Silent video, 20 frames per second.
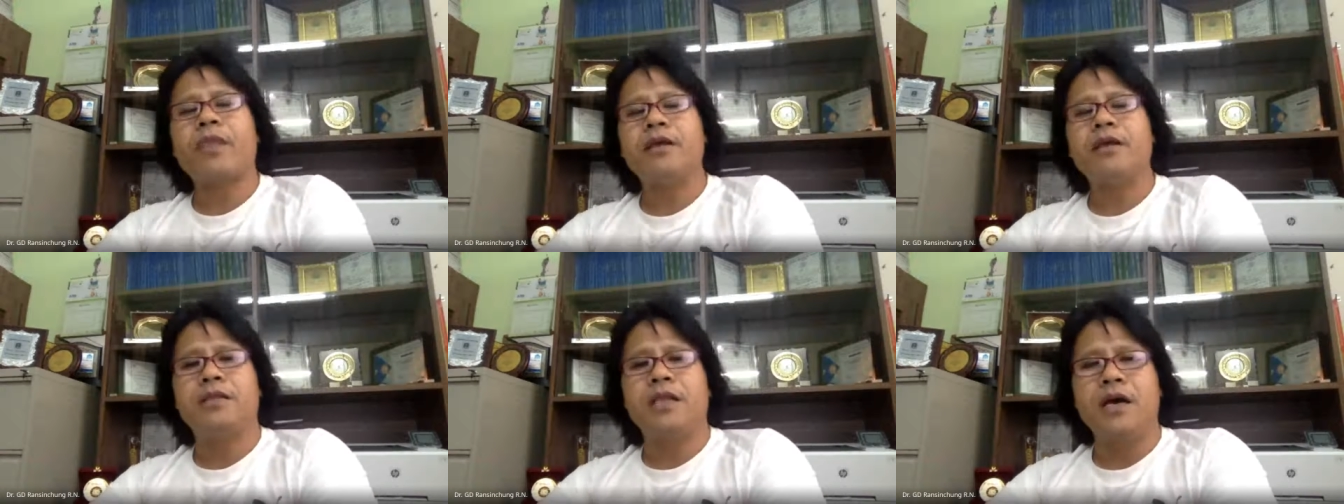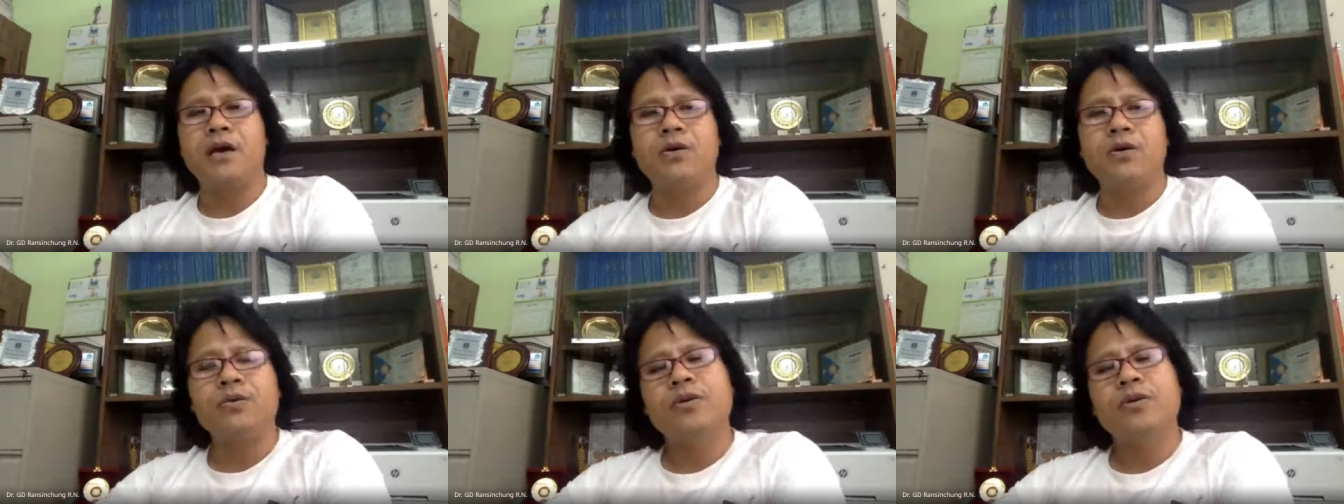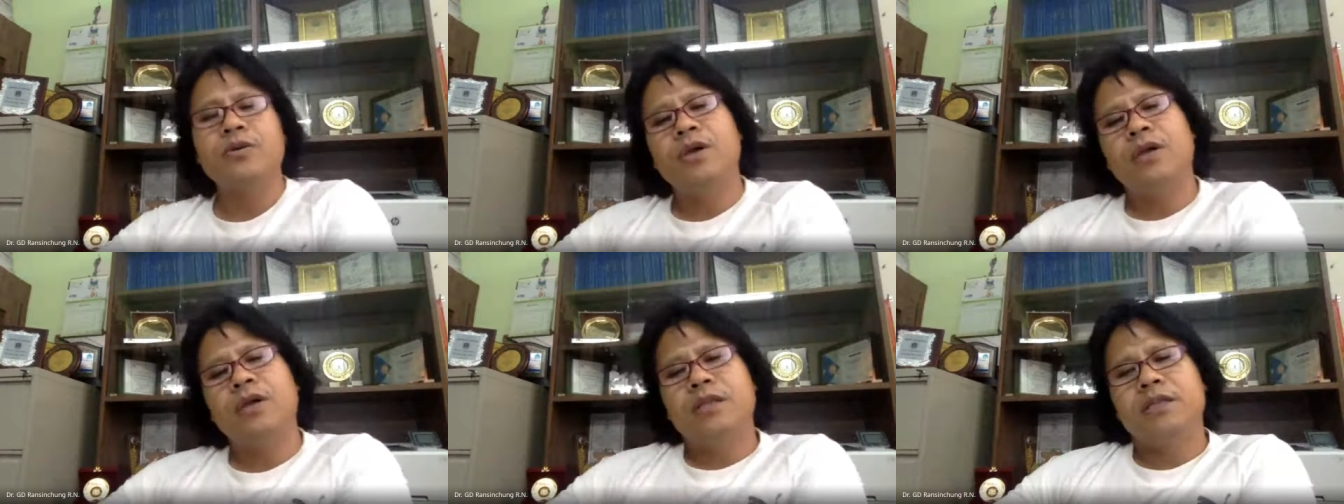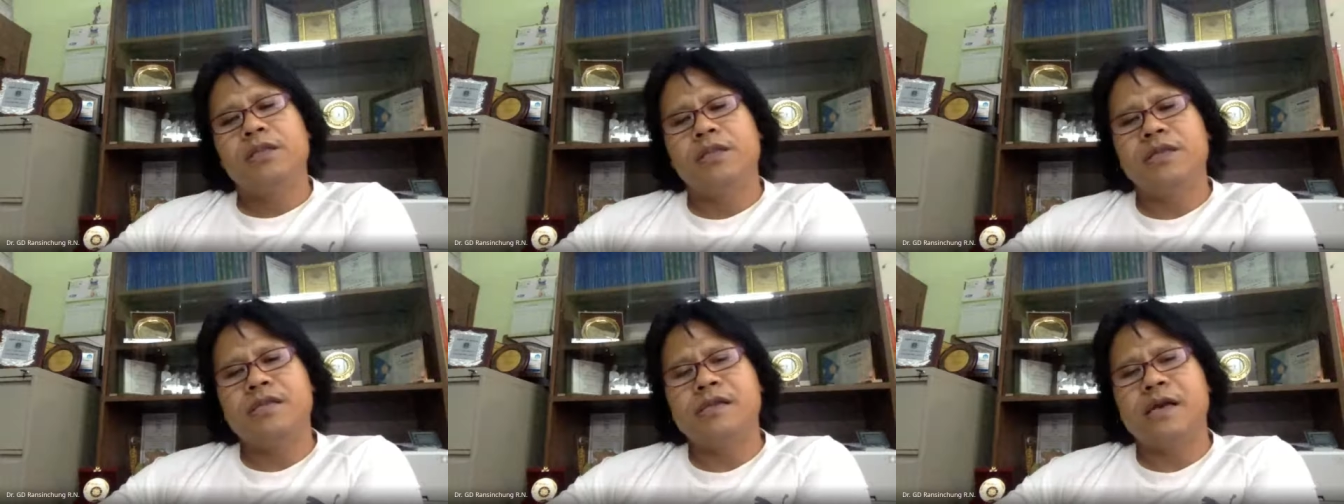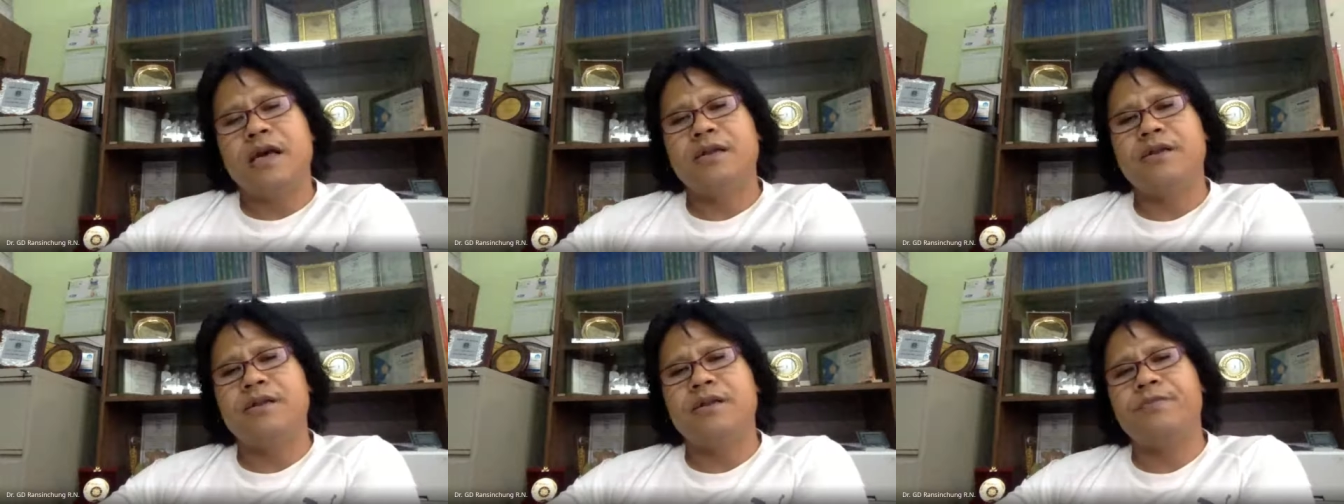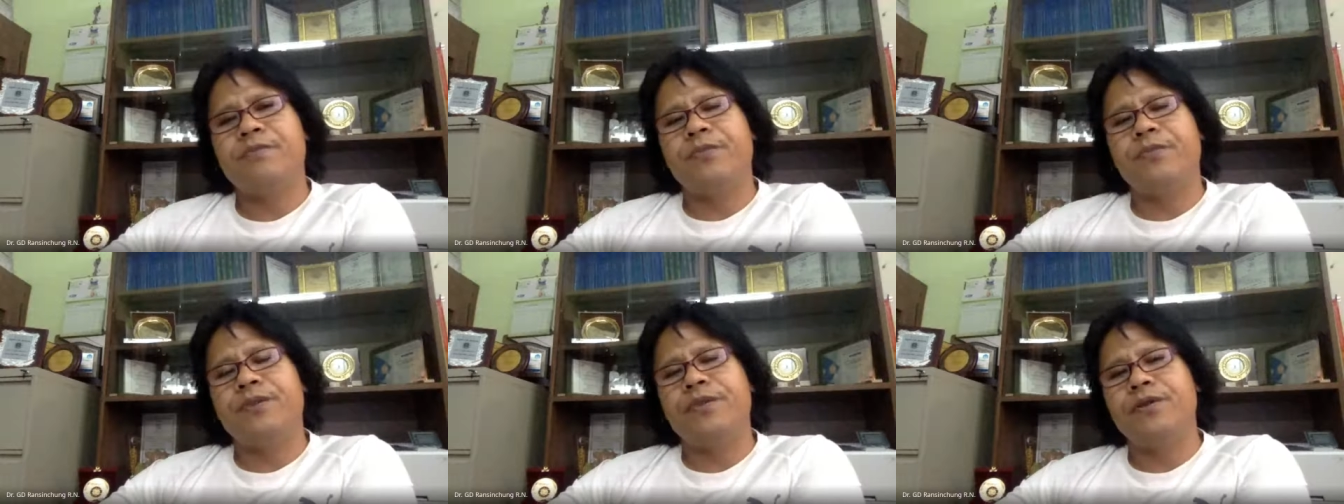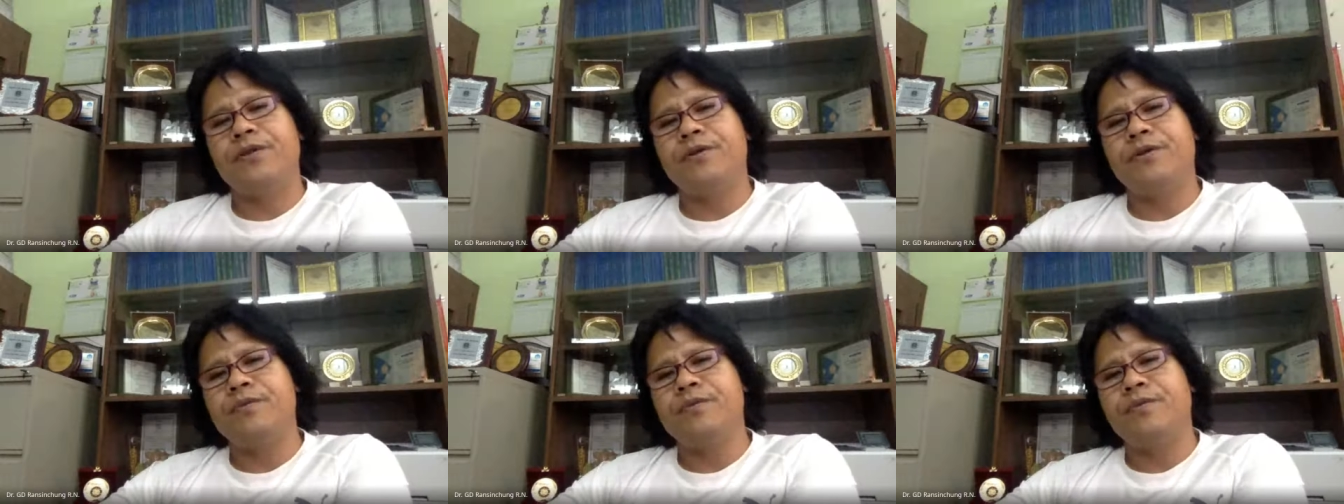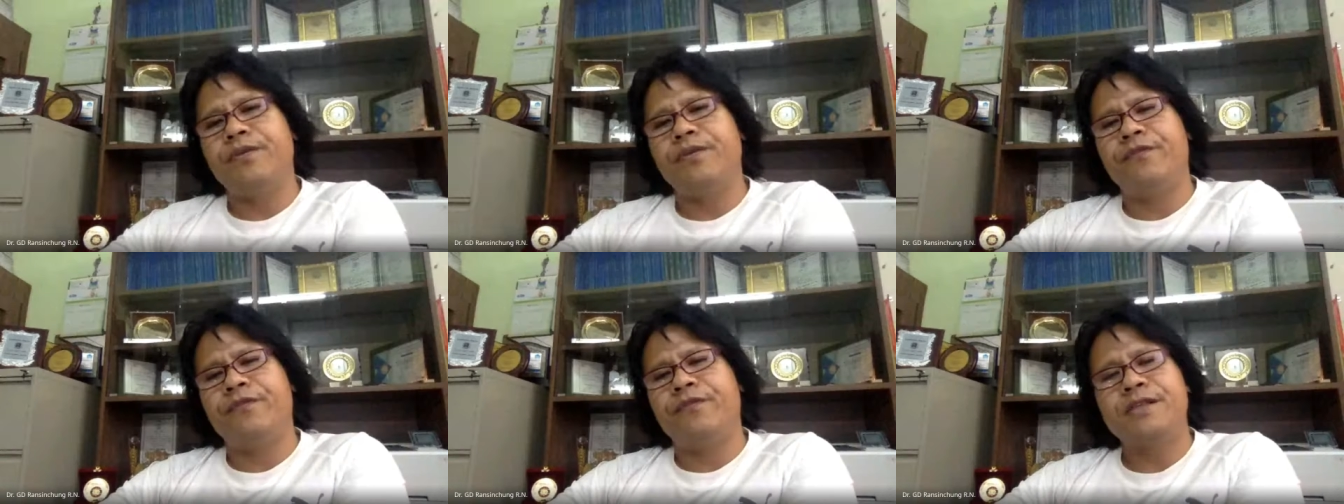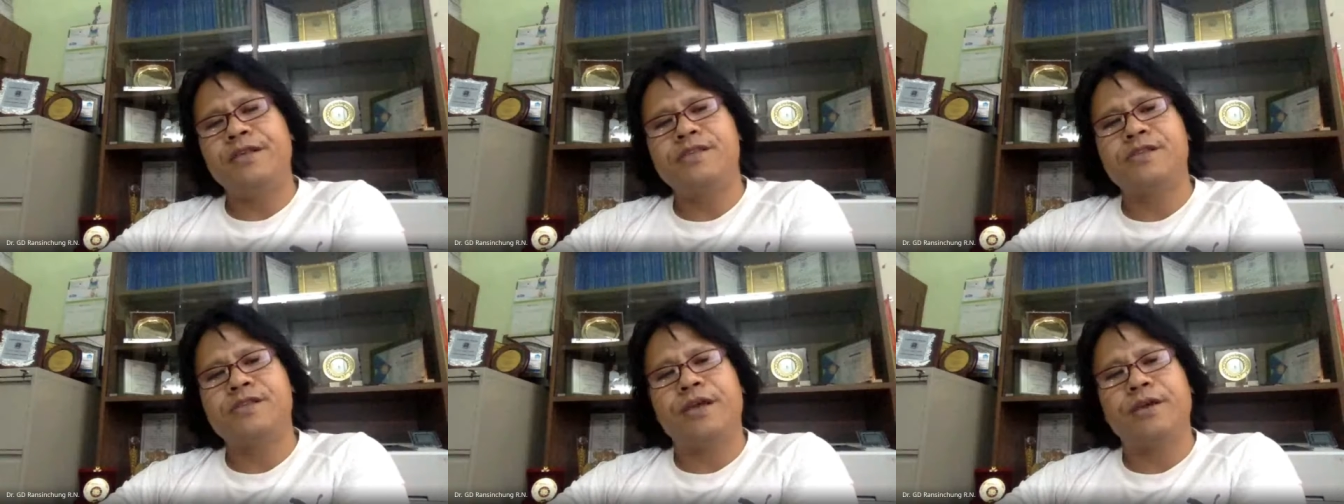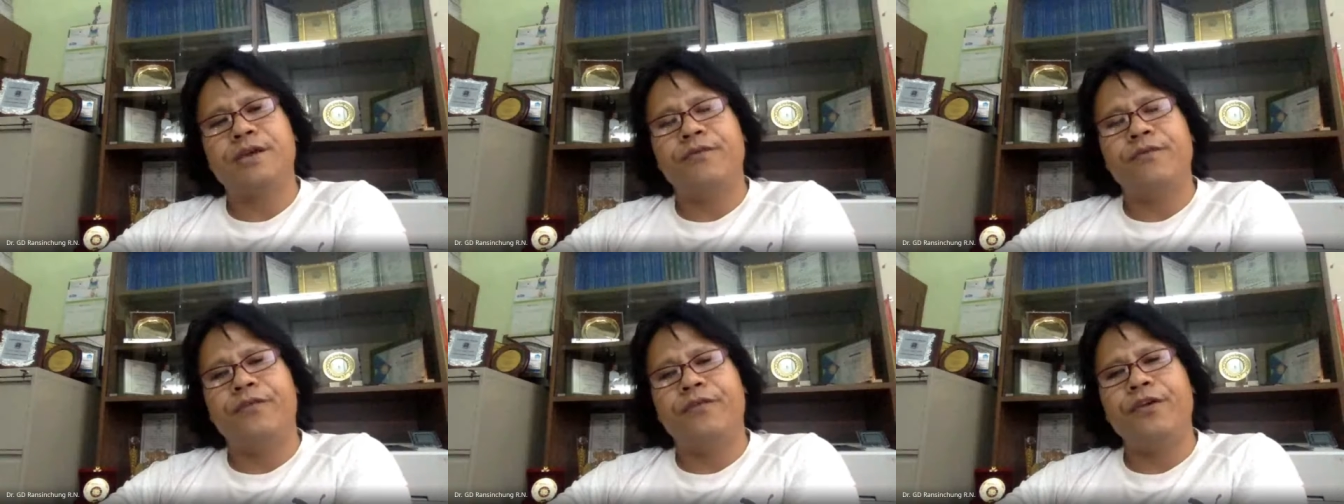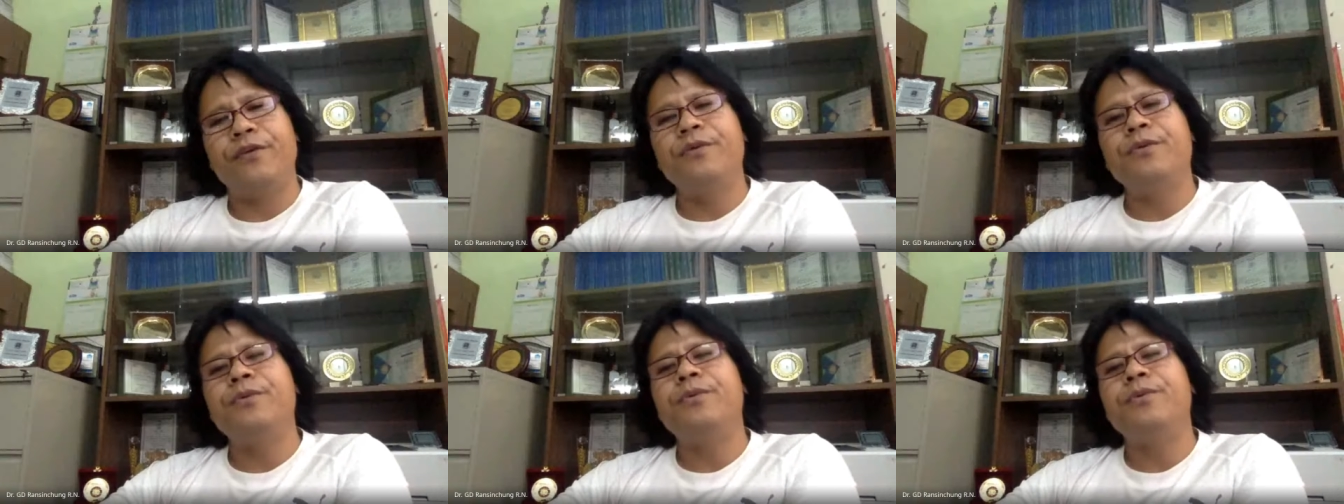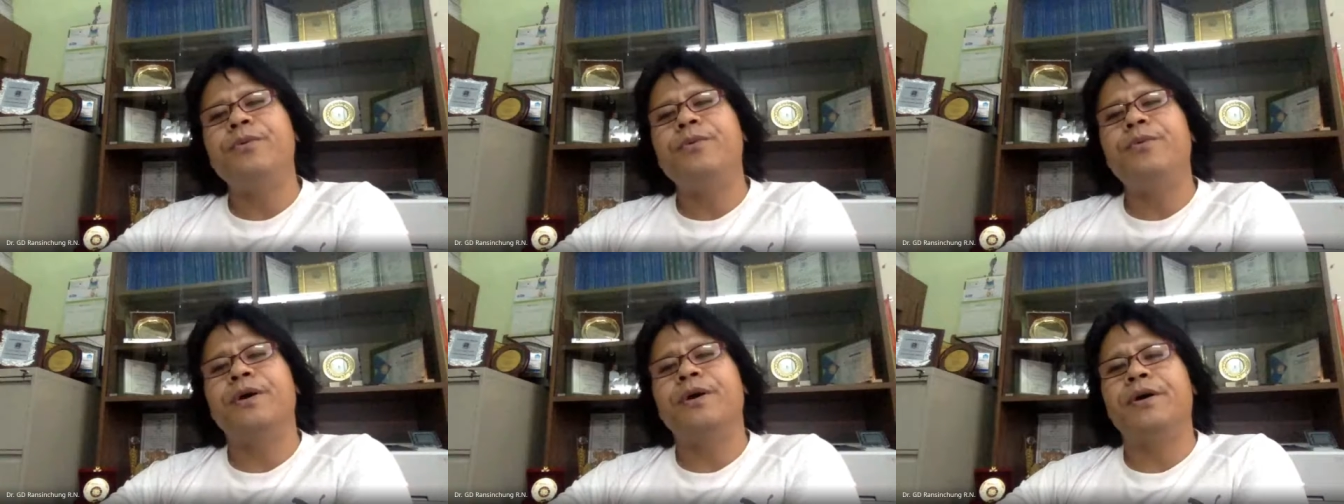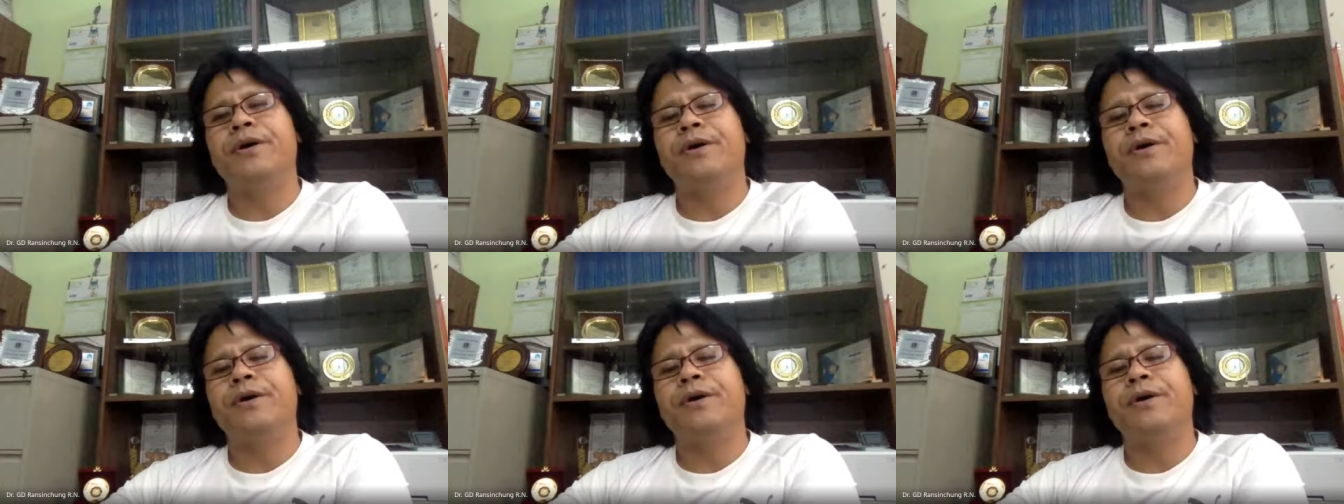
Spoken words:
Now, these are the the very few